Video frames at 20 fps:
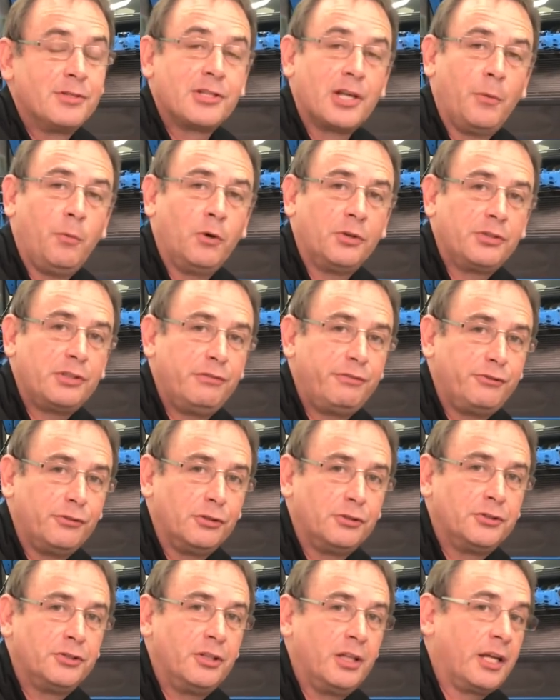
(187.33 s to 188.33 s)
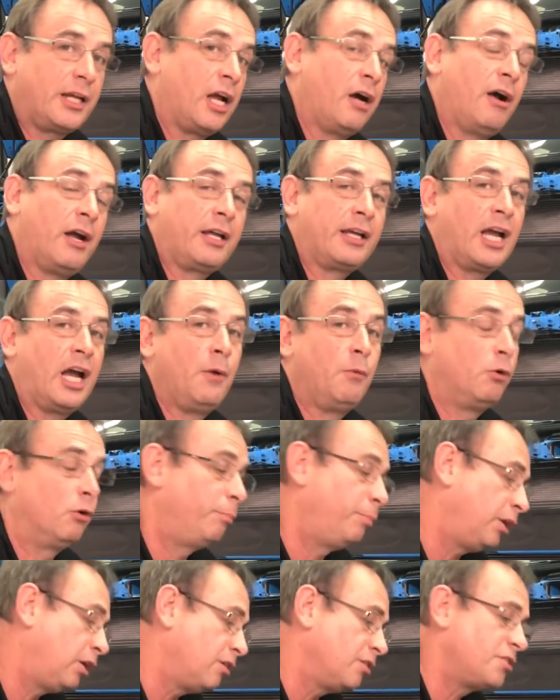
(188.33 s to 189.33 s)
So what did Ford do? They go, okay,
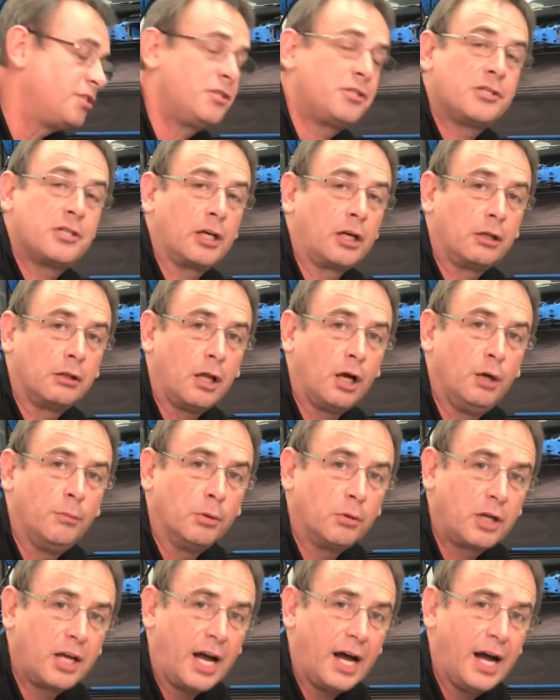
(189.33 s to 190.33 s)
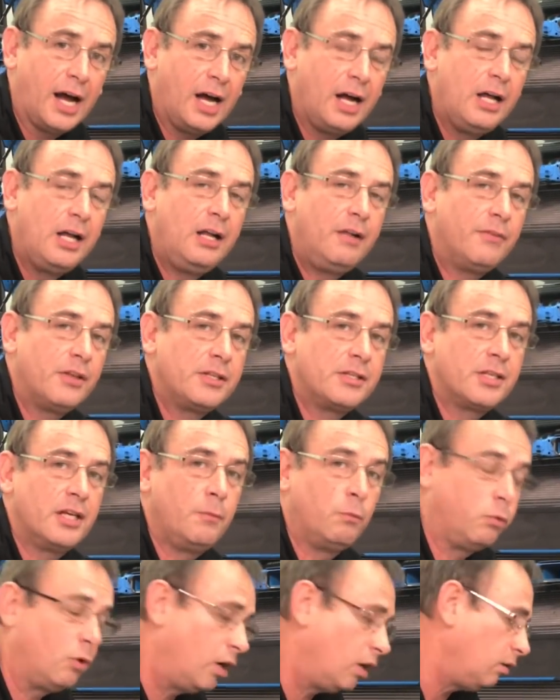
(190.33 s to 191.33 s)
well, because this is a global car, they
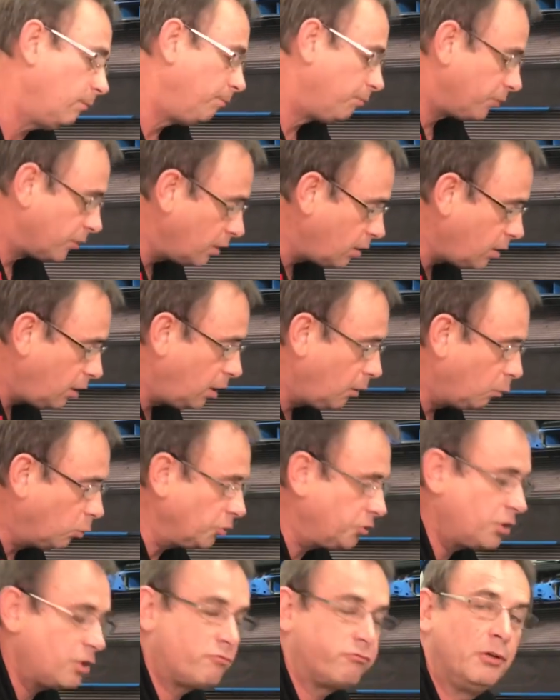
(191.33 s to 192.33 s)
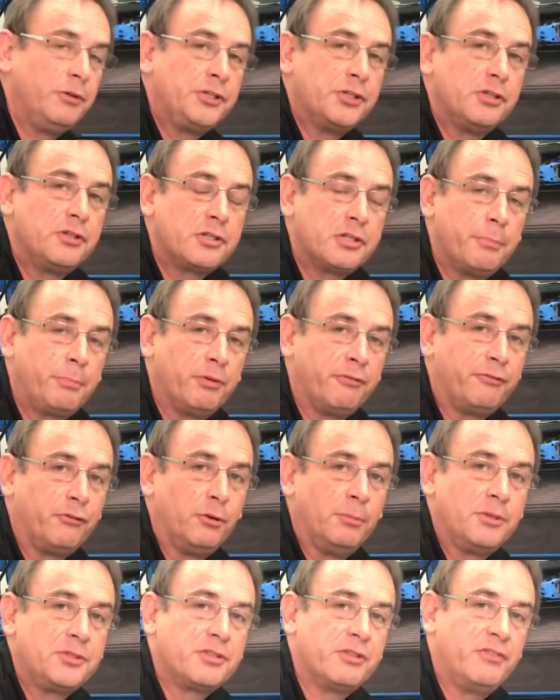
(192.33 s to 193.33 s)
said, well, we'll just reduce the
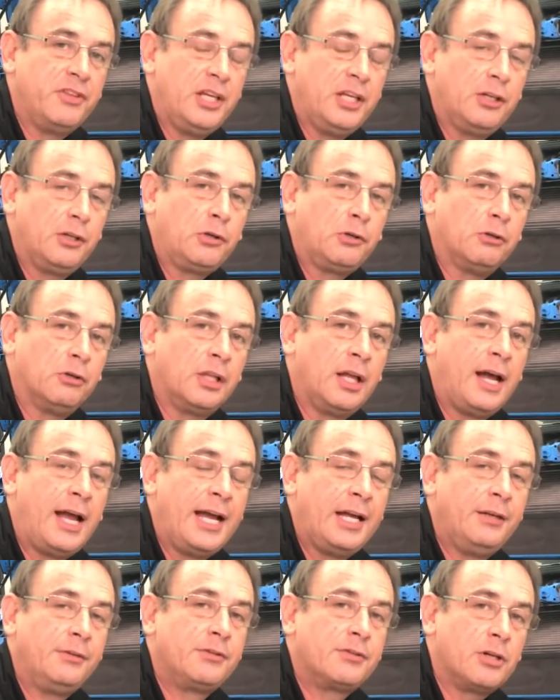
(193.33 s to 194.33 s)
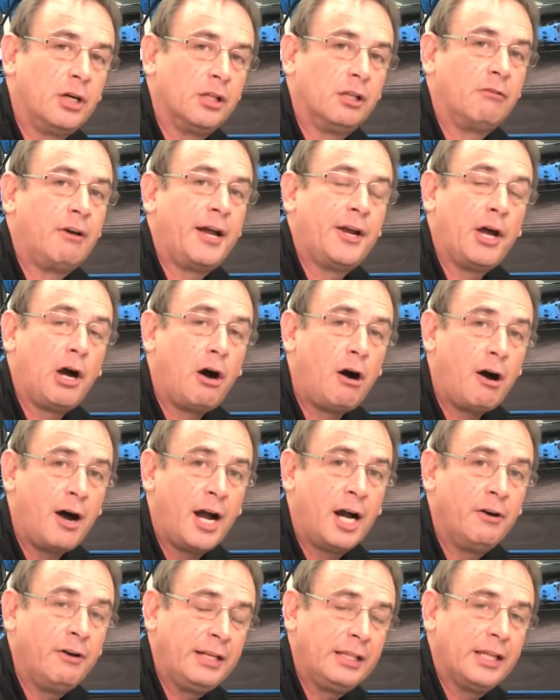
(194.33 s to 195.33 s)
performance of the intercooler and tolerate a
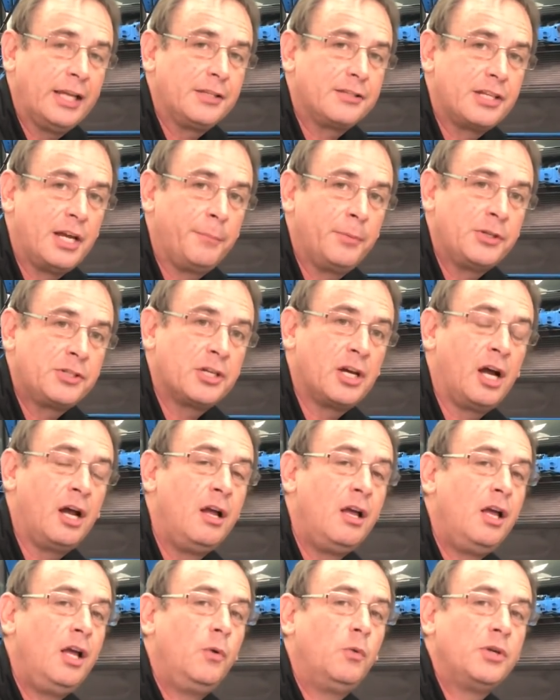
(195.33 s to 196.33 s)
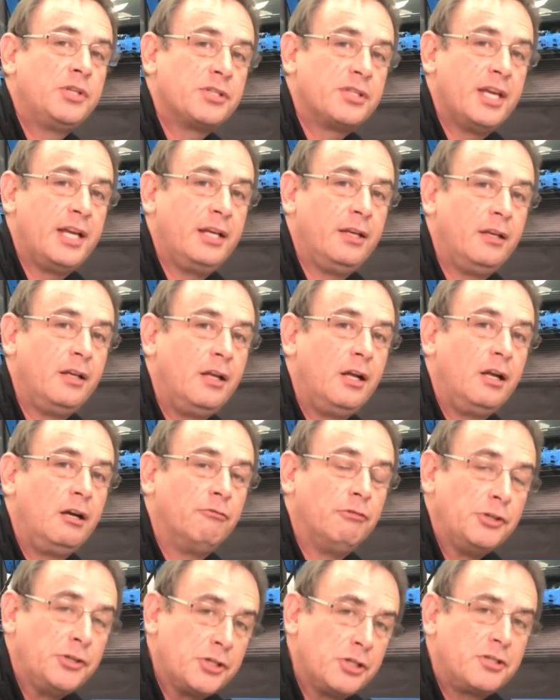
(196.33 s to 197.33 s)
higher inlet temperature, which then
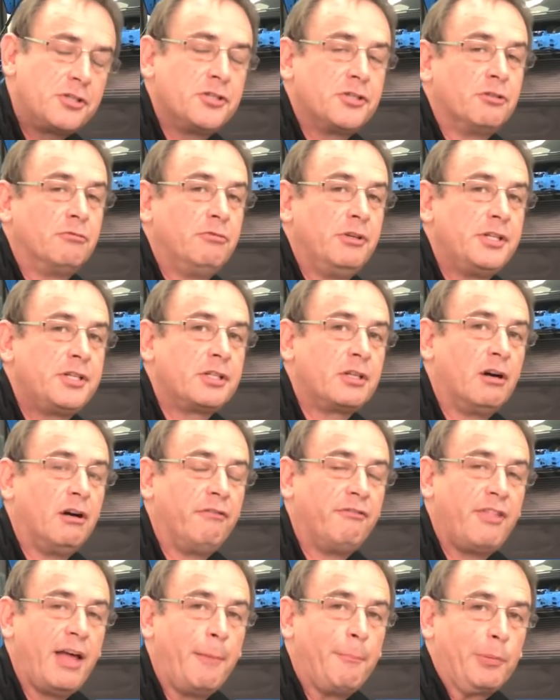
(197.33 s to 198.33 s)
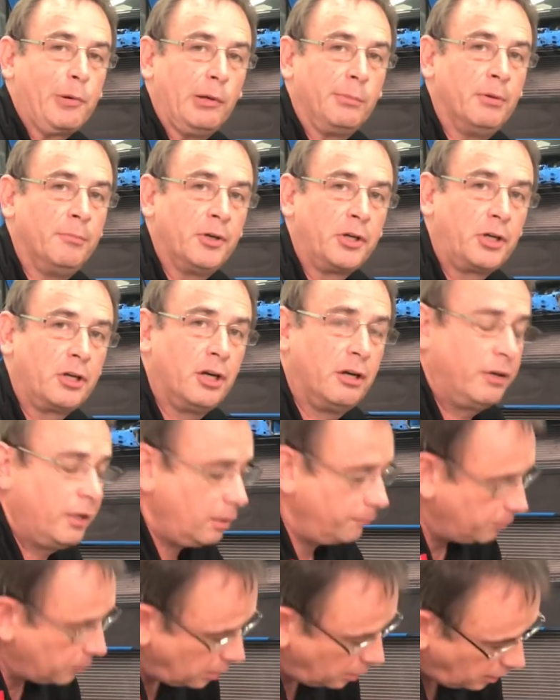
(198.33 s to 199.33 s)
reduces the risk of that problem occurring.